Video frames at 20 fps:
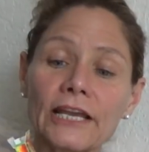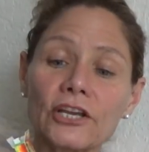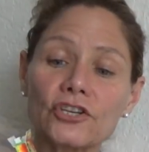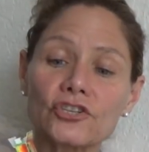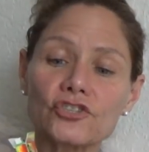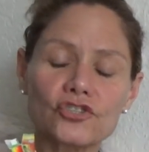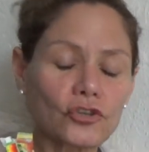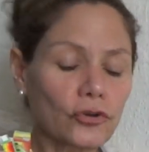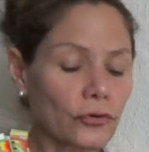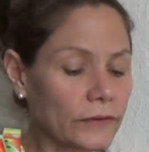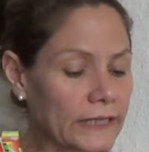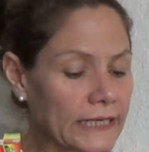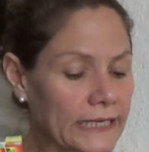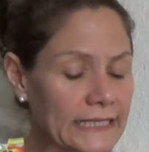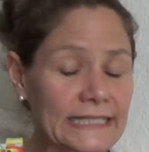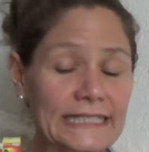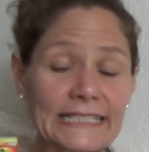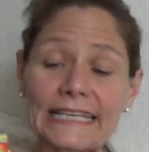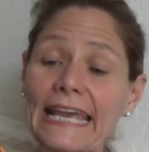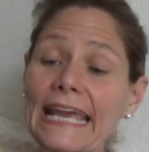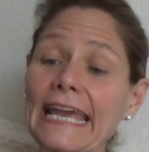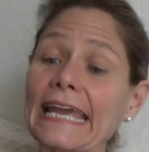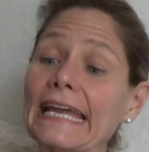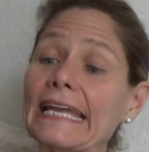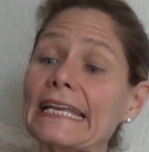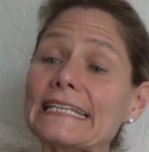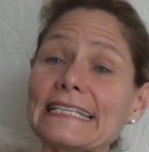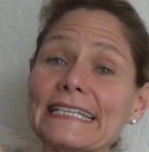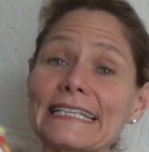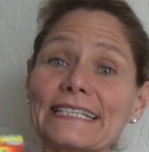So these
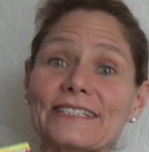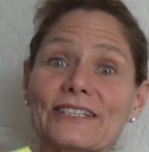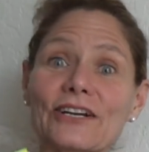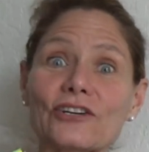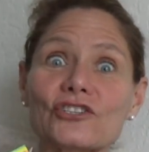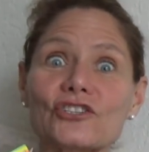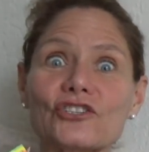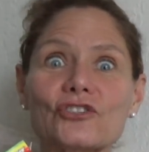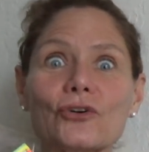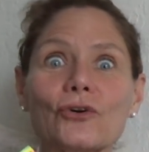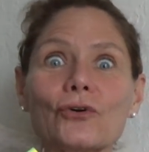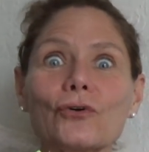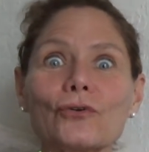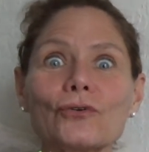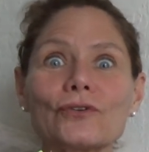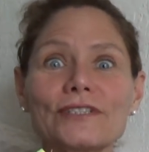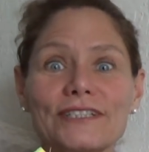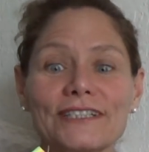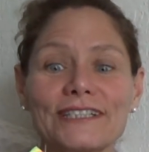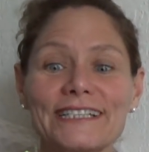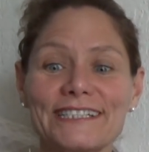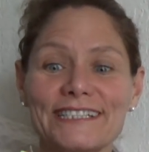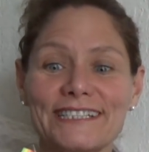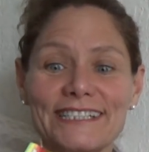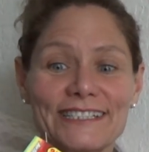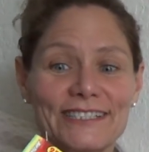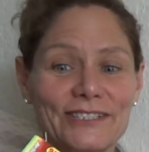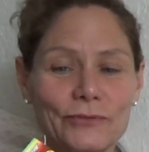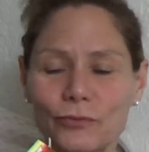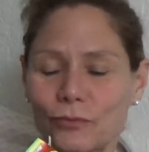candies are so
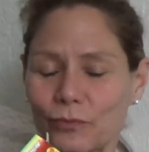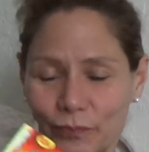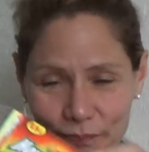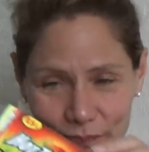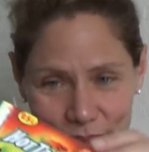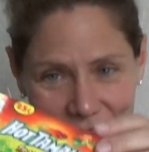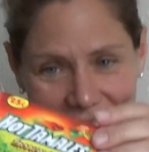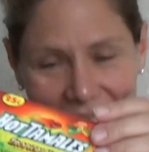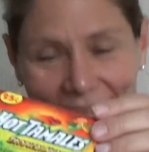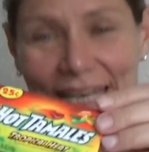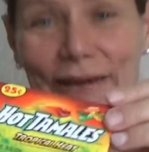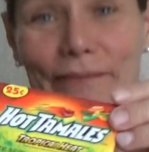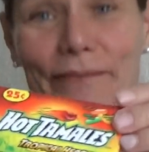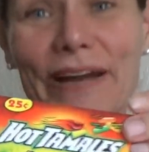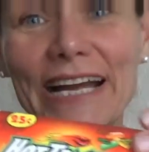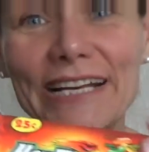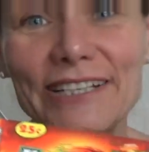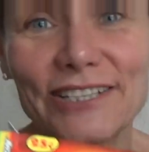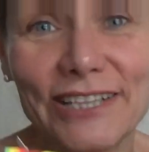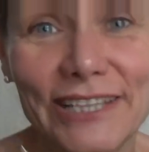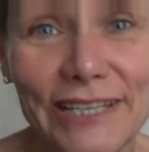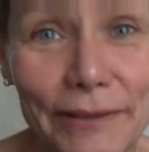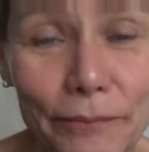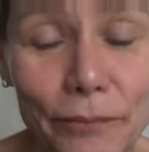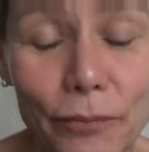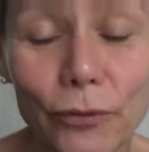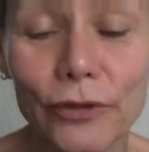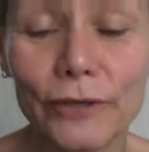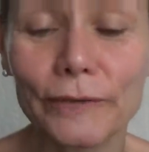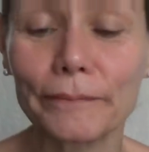delicious. Getting back to the
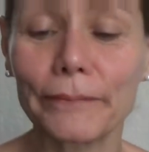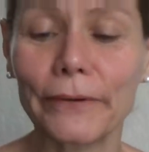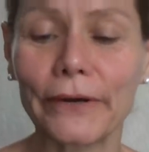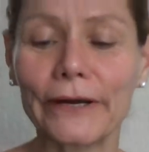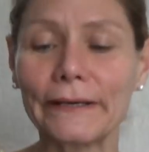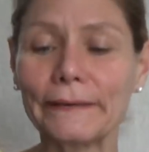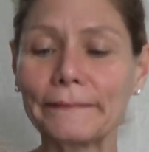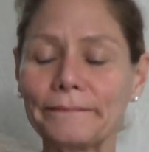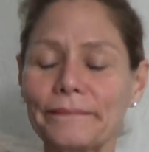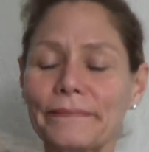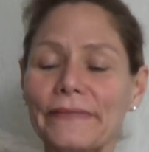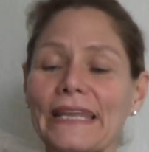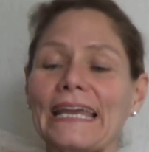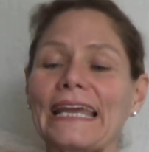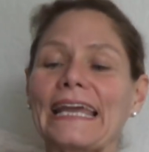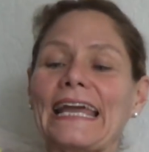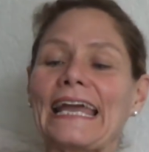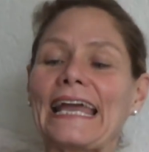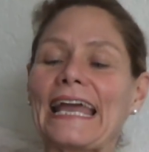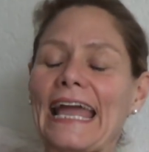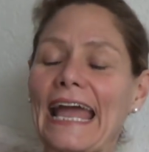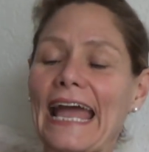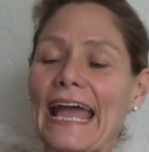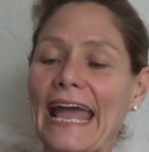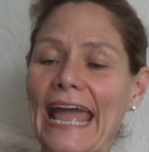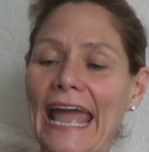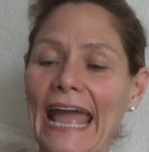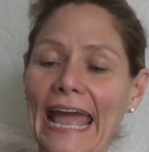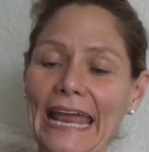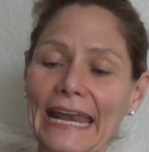important part.
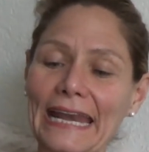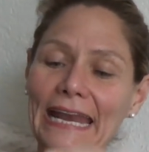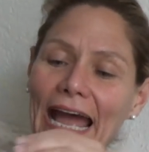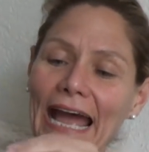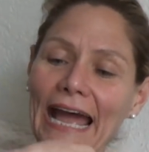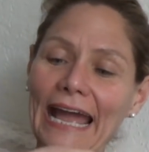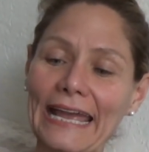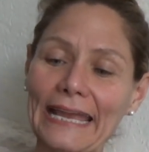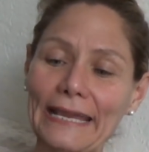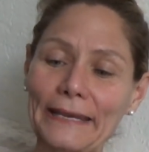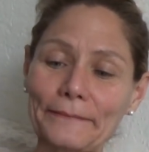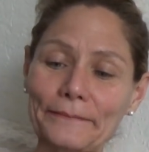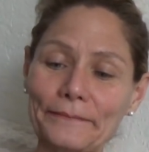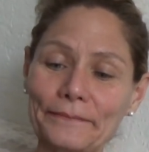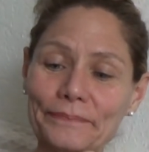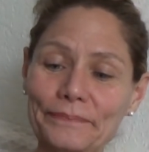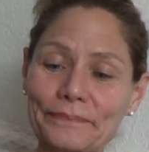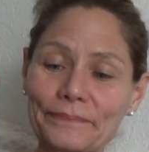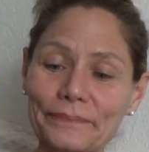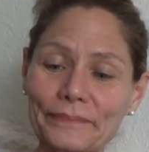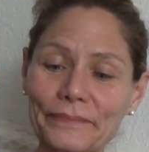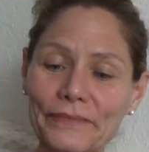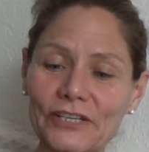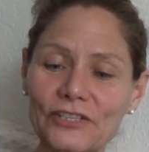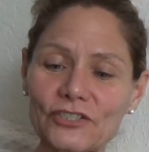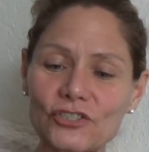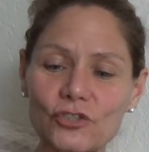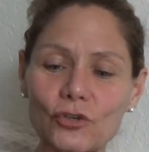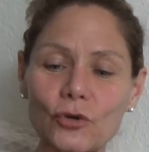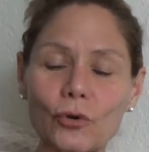And I,
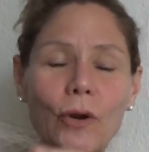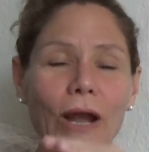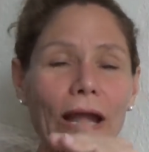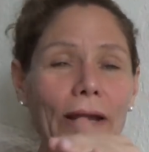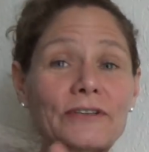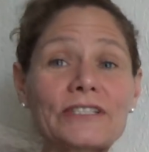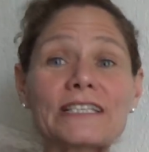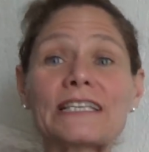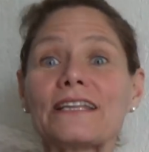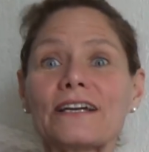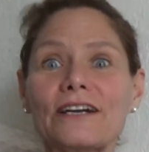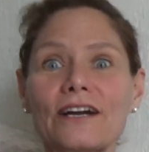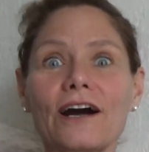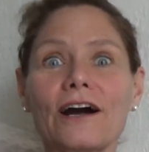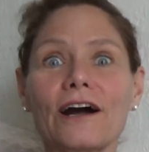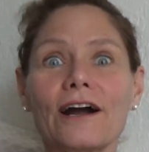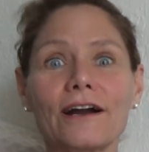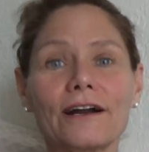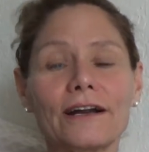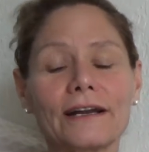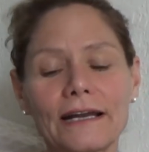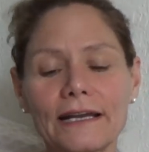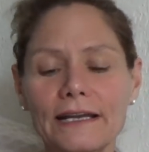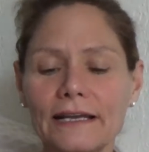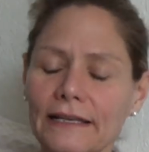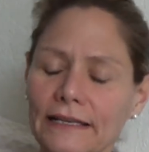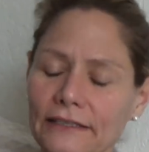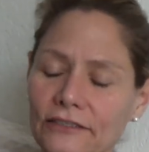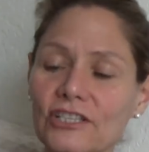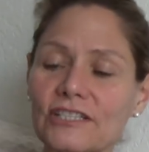so I was in the car.
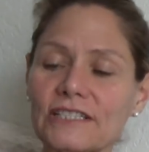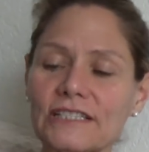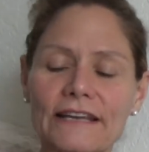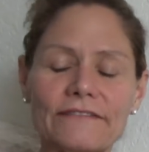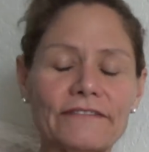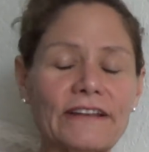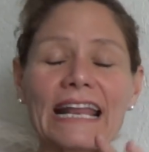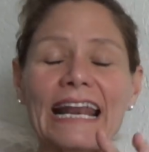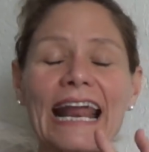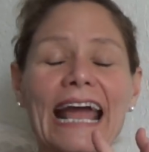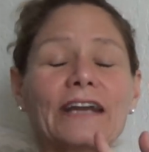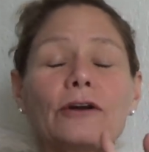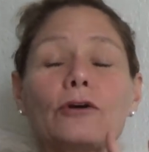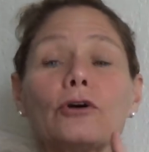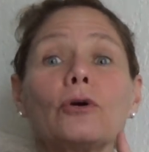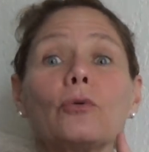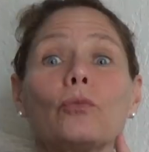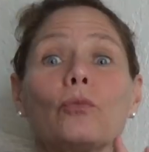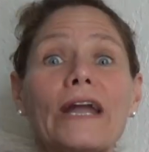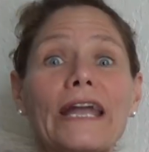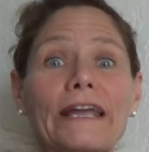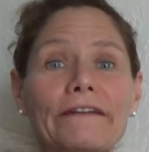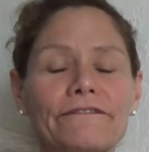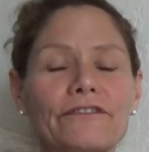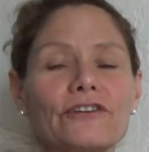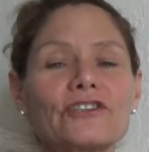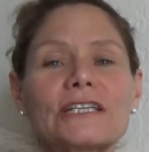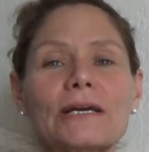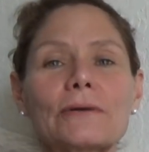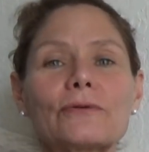I just left. And I couldn't wait.
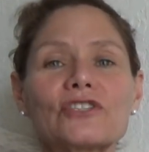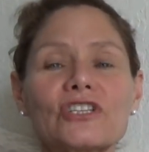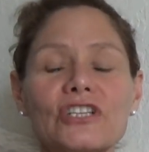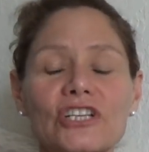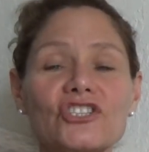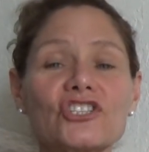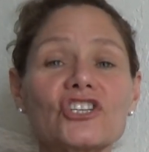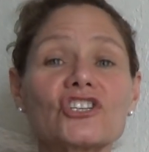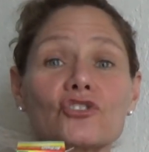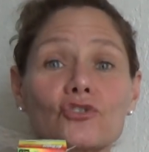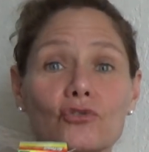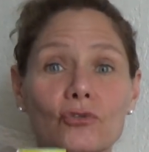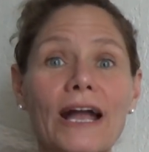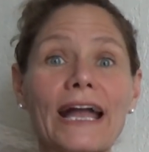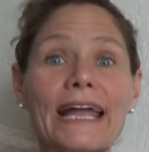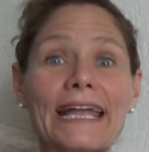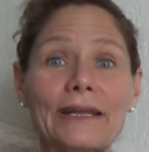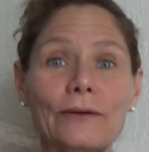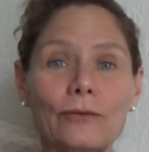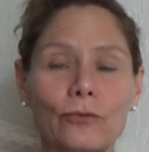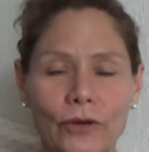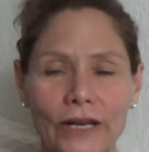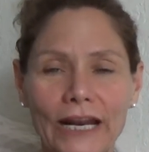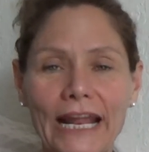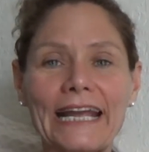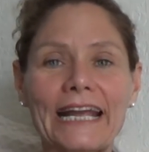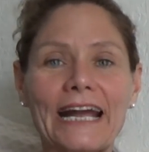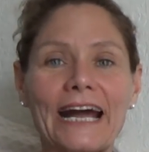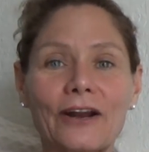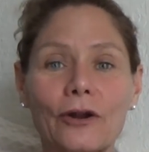First I was going to just try it when
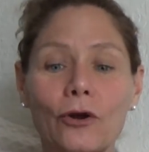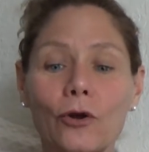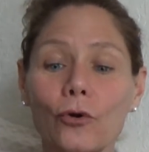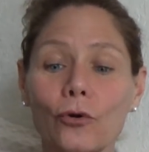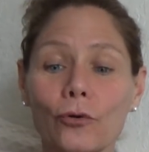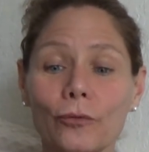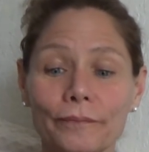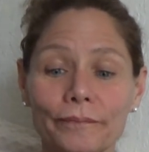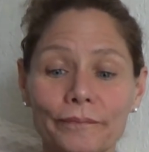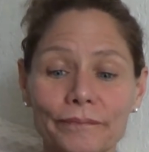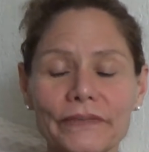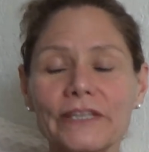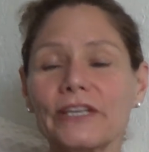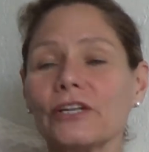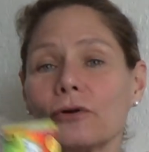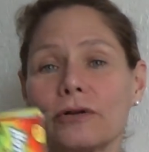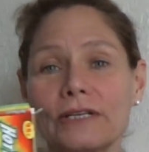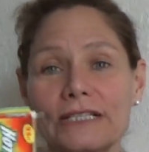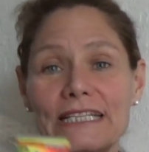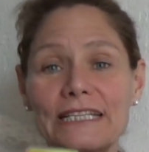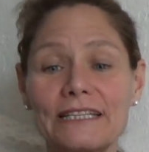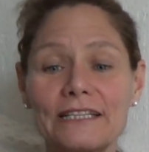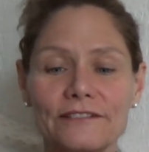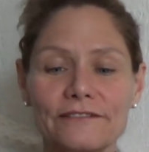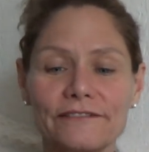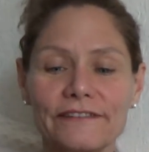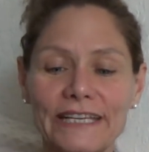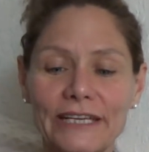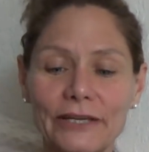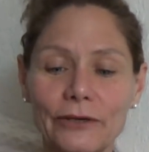I got home, you know, and did
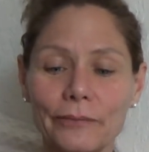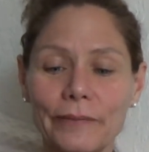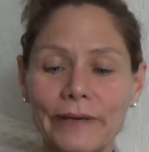this video.